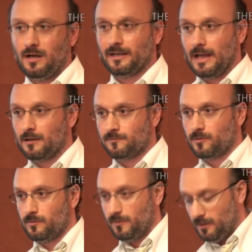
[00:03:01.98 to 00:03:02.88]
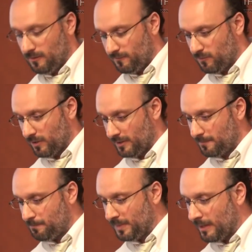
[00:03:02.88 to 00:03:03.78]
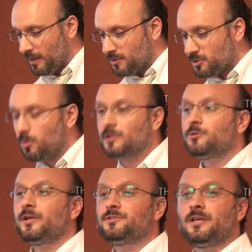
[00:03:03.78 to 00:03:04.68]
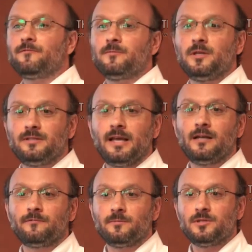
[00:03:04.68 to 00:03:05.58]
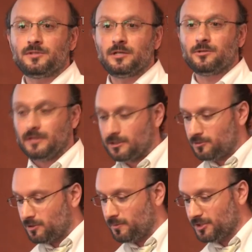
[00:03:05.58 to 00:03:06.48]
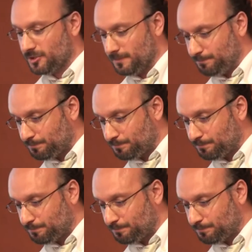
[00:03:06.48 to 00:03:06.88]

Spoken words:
account for it. So what do we see from the data from the Central Electoral Commission?